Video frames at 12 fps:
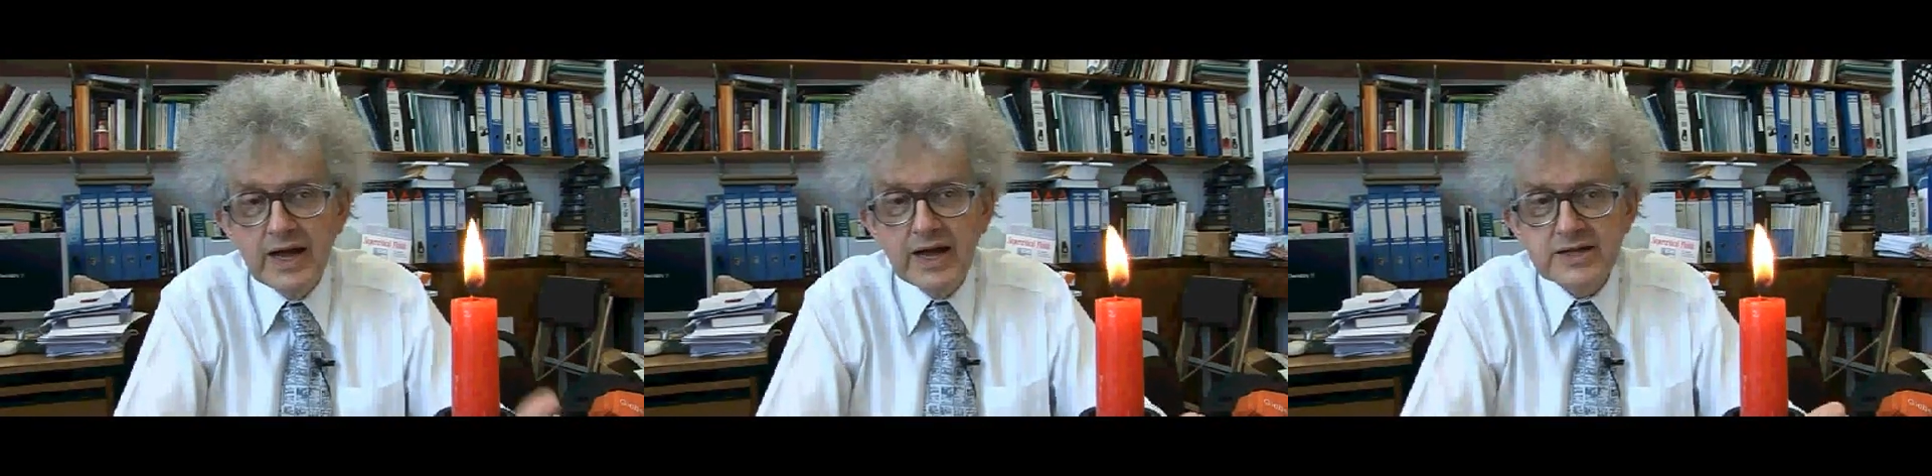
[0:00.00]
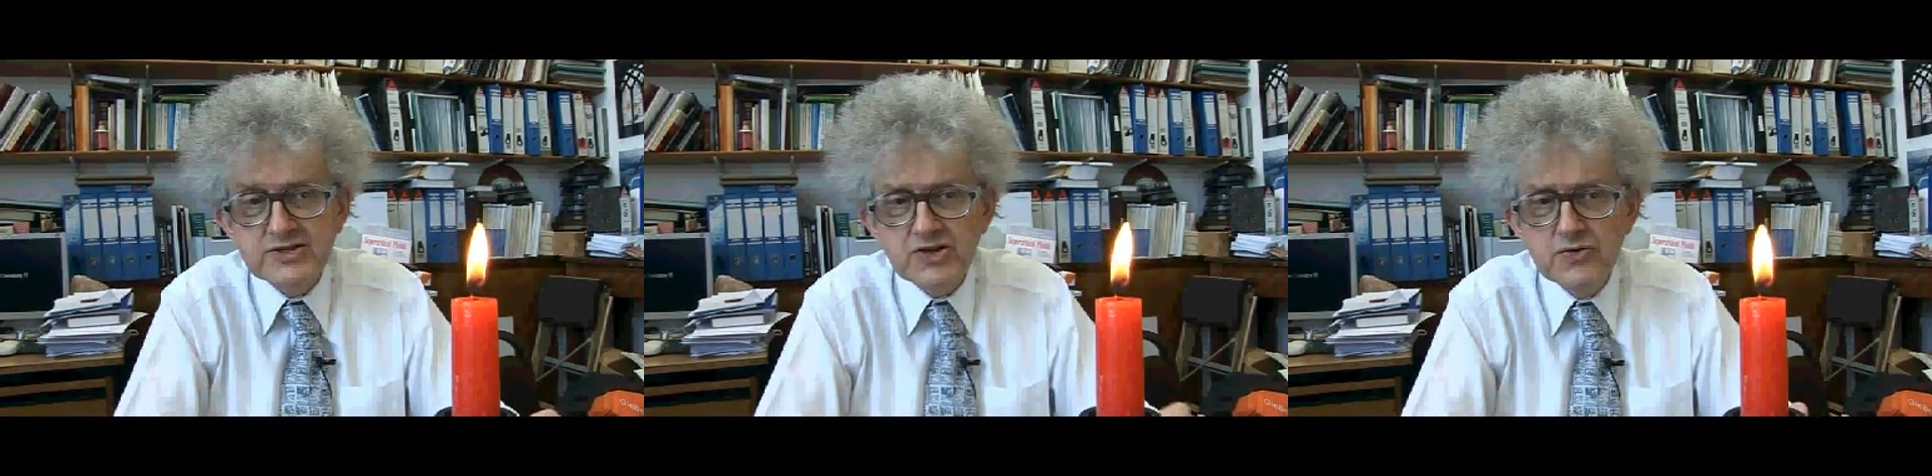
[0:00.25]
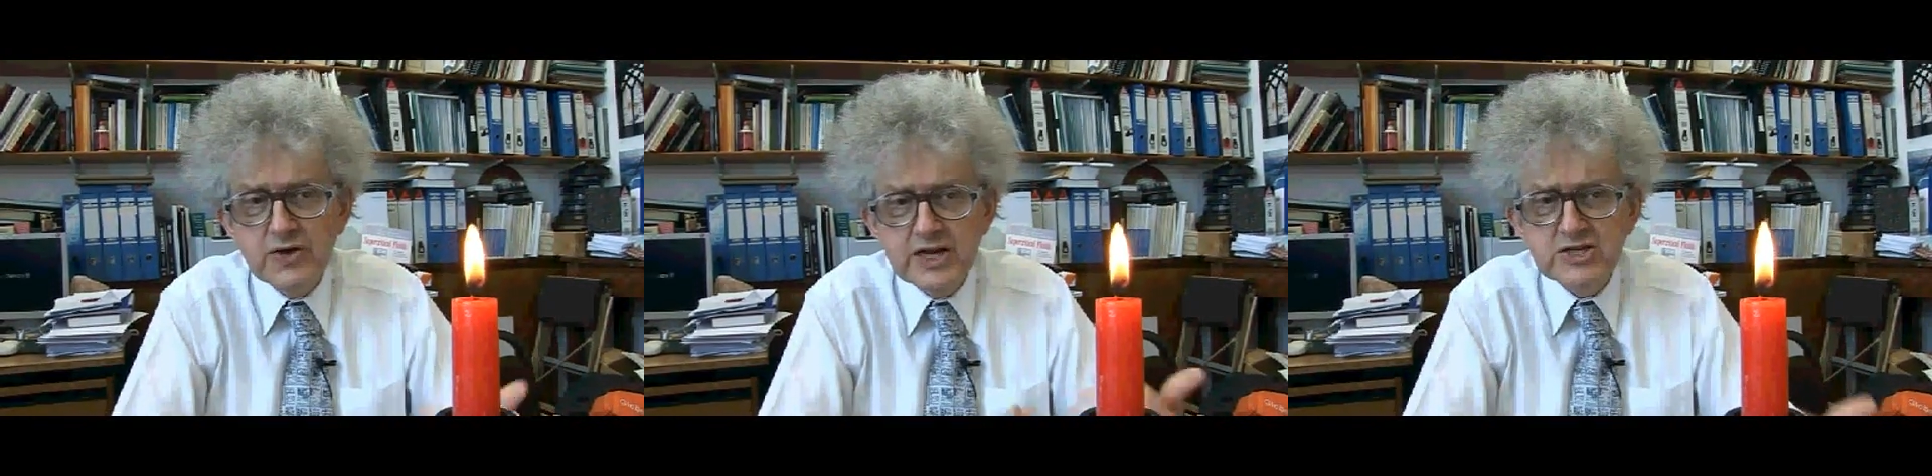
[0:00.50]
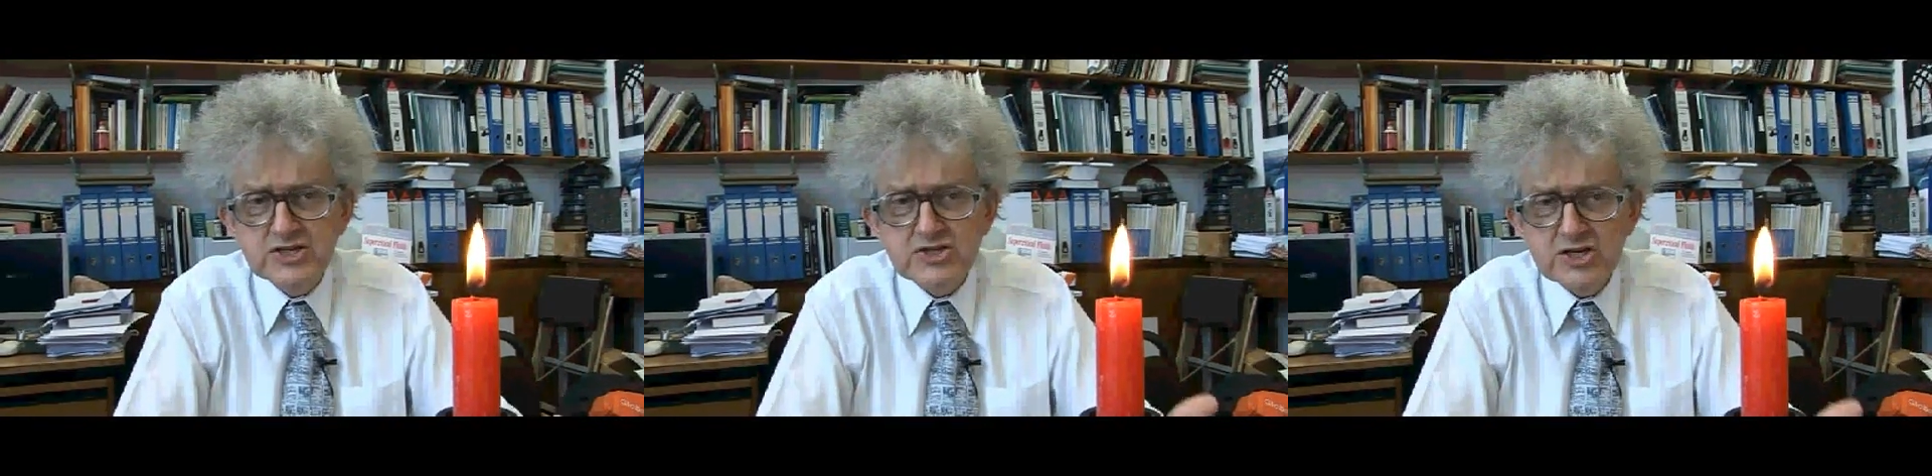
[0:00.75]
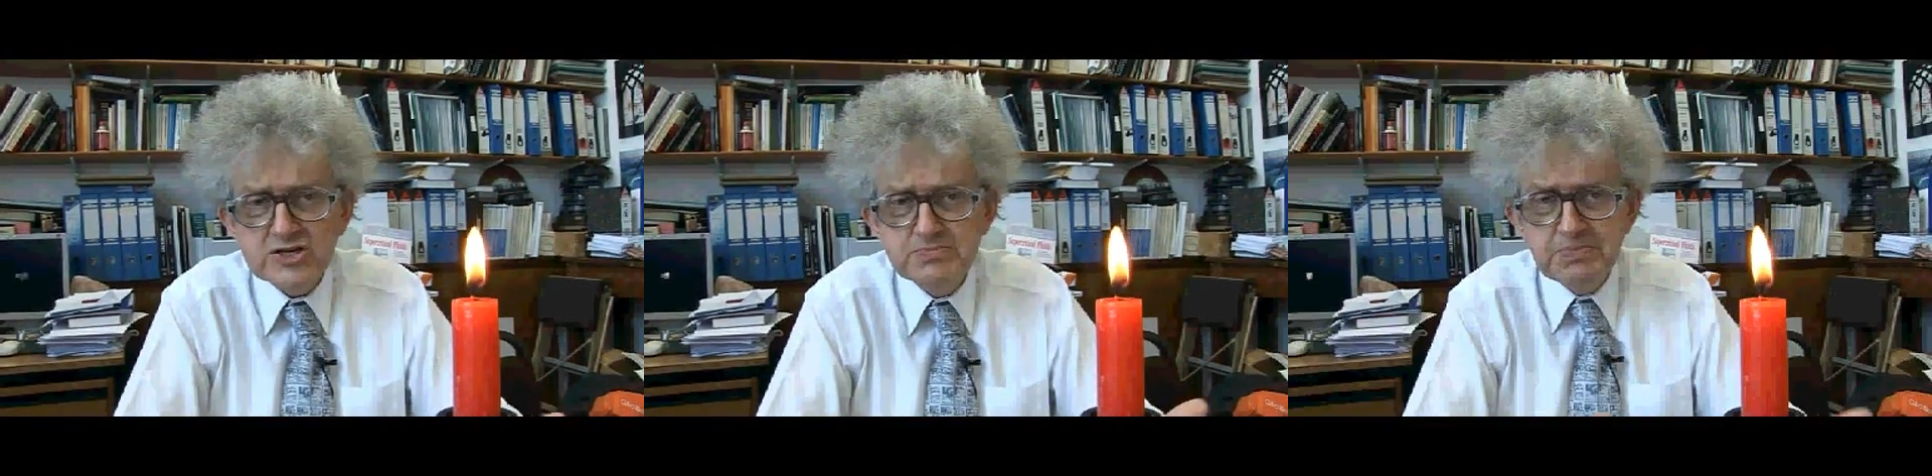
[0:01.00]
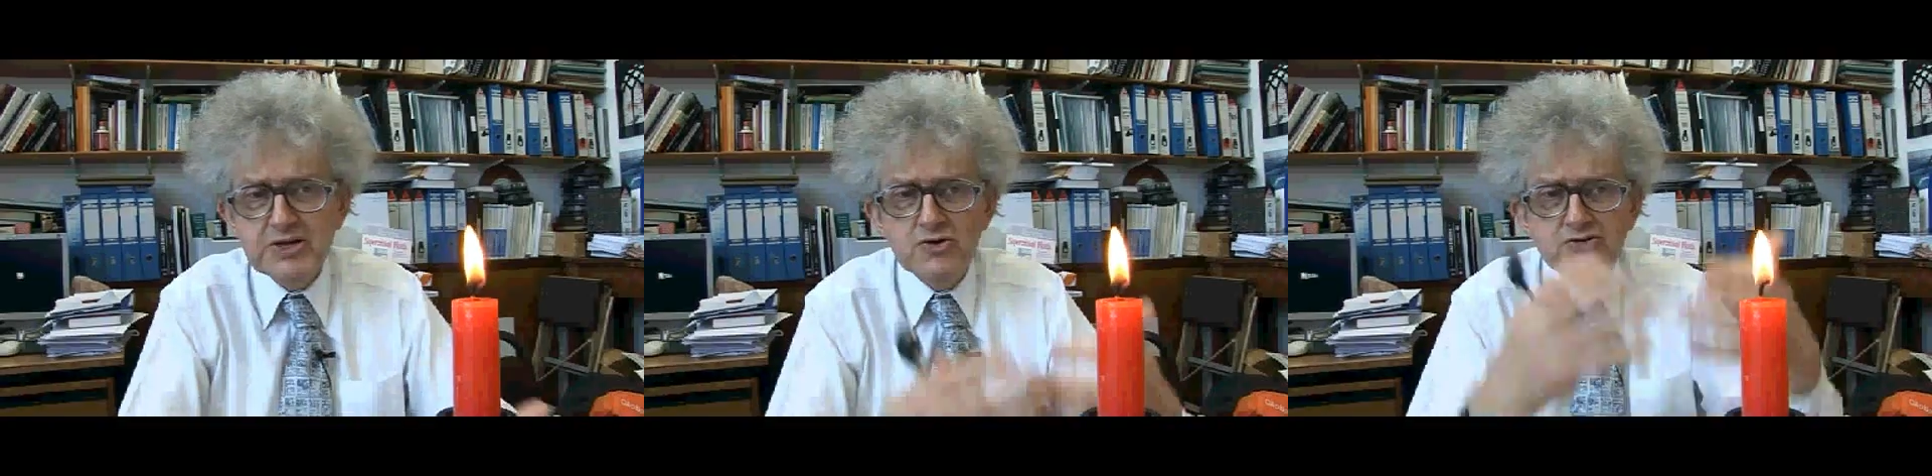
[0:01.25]
And so it's
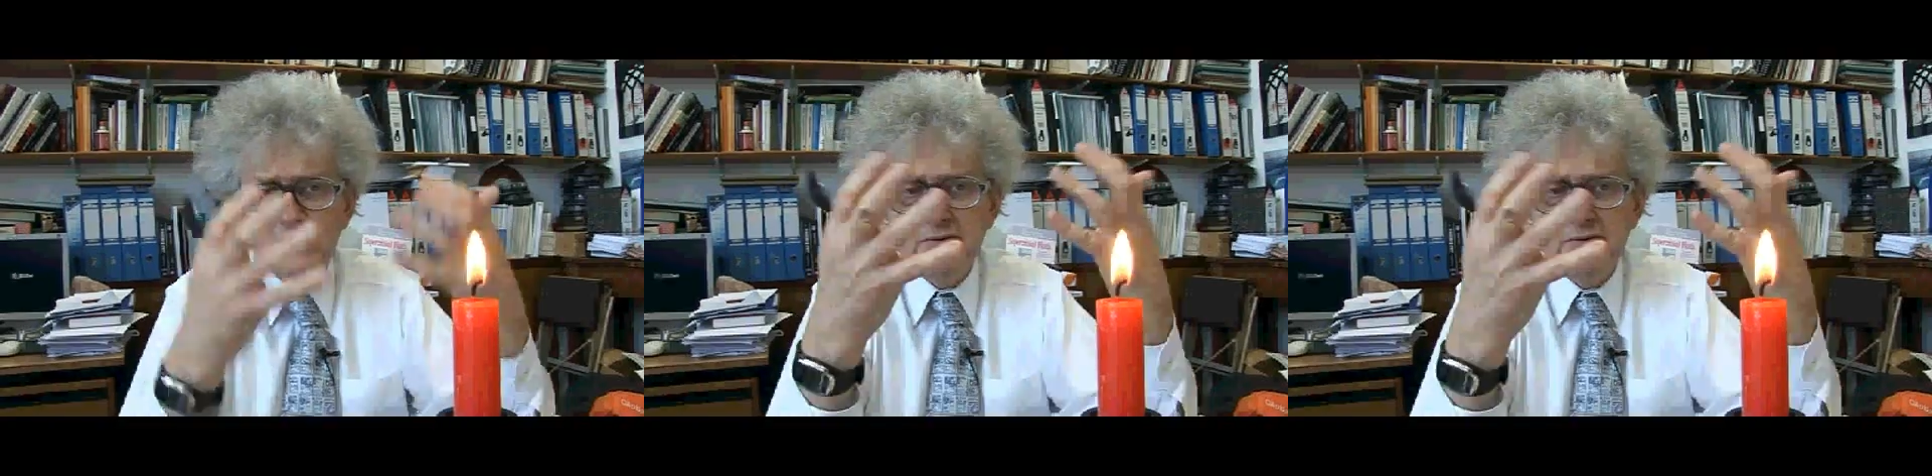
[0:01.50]
just because